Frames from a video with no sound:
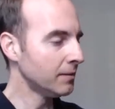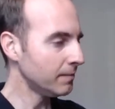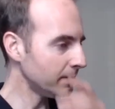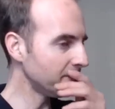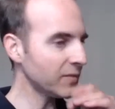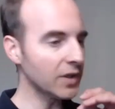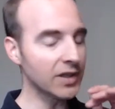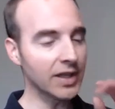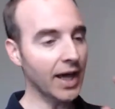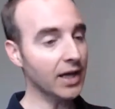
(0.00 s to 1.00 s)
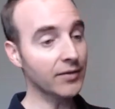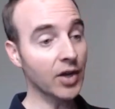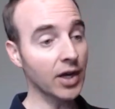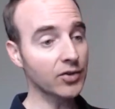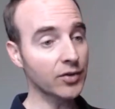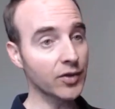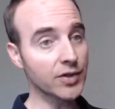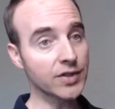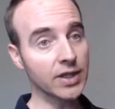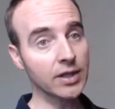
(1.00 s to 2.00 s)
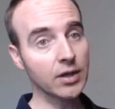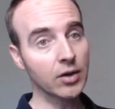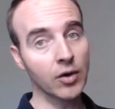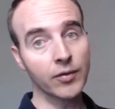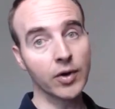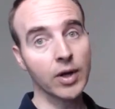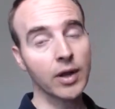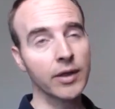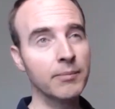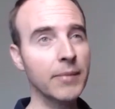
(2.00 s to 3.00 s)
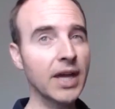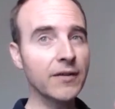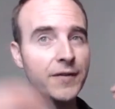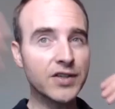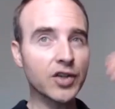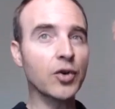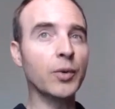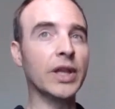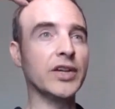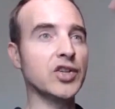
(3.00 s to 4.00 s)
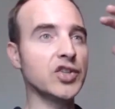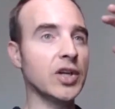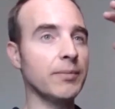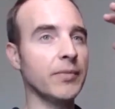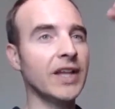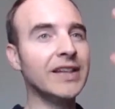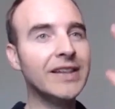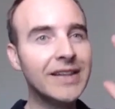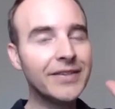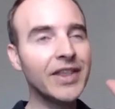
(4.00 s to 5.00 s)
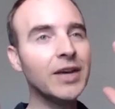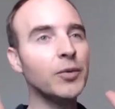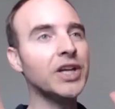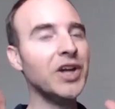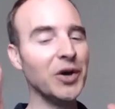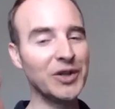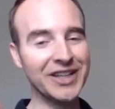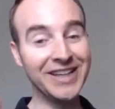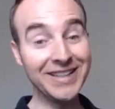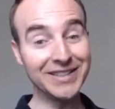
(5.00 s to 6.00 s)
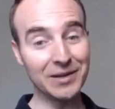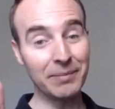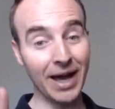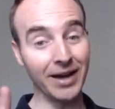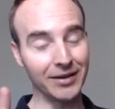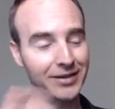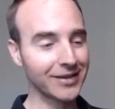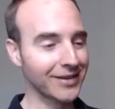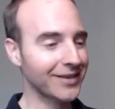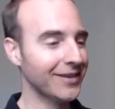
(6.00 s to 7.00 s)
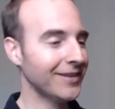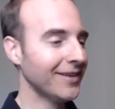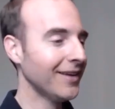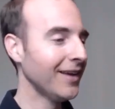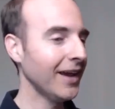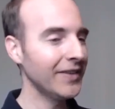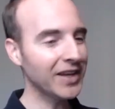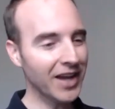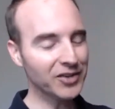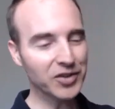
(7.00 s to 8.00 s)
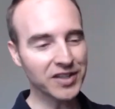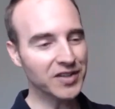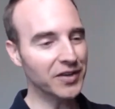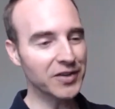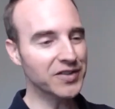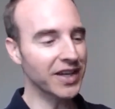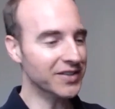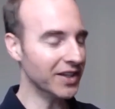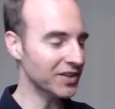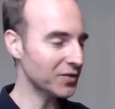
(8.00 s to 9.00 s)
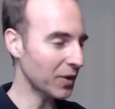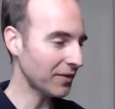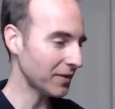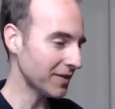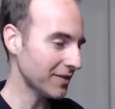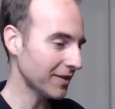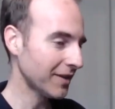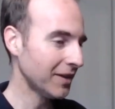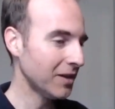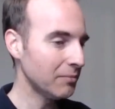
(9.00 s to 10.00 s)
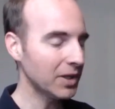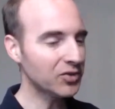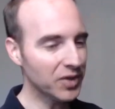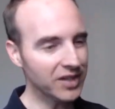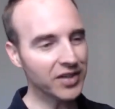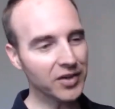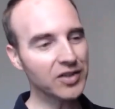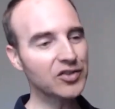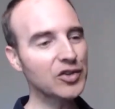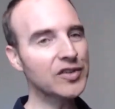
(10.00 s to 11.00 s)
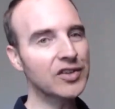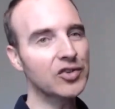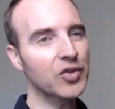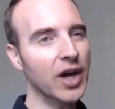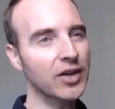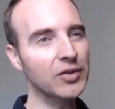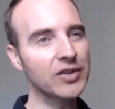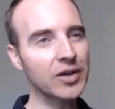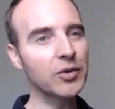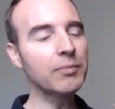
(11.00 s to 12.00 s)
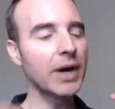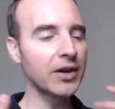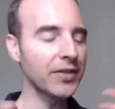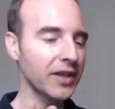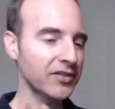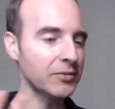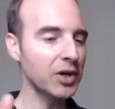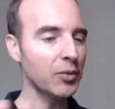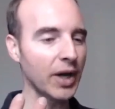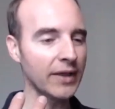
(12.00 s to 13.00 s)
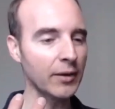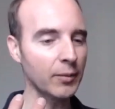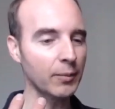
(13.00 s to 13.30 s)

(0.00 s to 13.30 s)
a lot of controversy over the metaphysical relationship, the thing we know least about, and that contradicts all those texts I just referenced. But Trinitarians use it to try to deal with monotheism in a way that